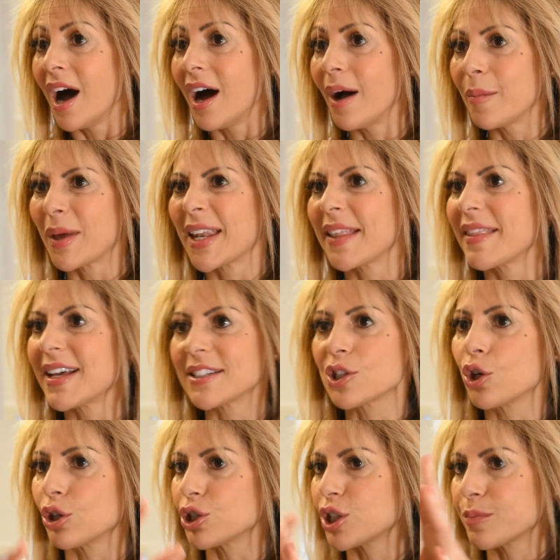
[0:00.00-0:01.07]
And that's
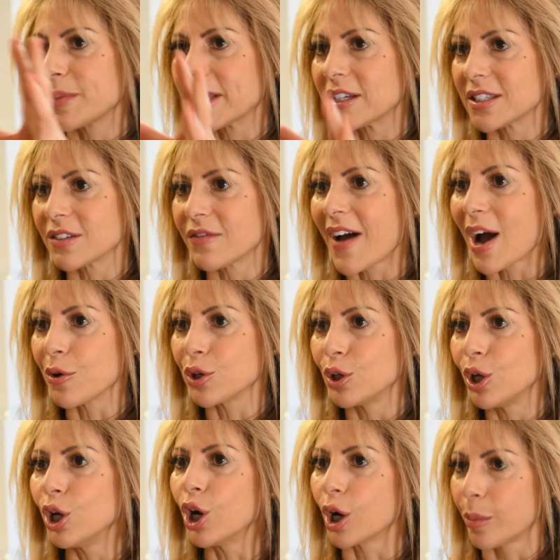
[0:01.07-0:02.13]
not just because of how
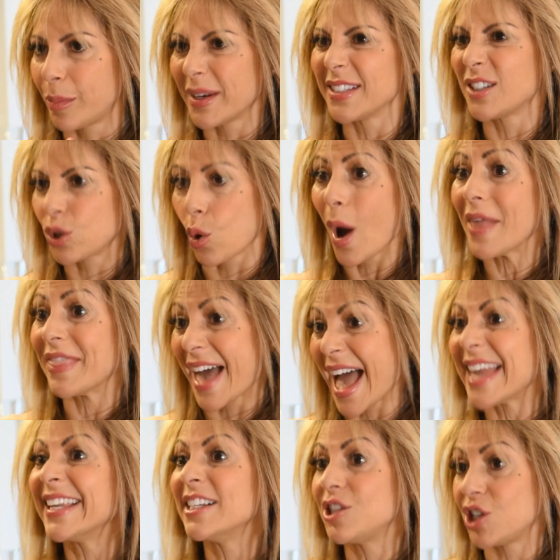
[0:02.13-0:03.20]
you look, but it's the
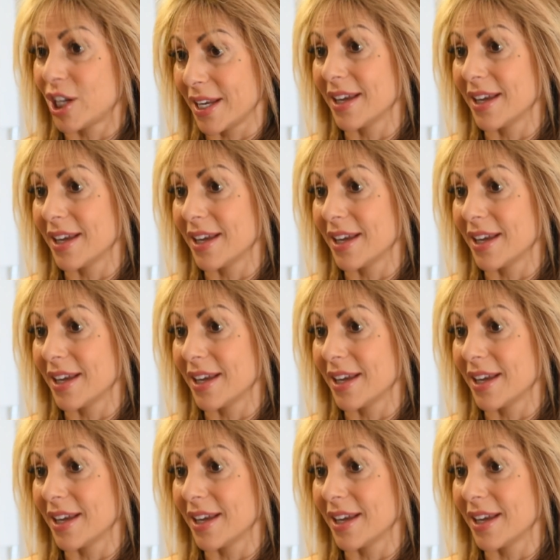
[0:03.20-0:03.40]
energy.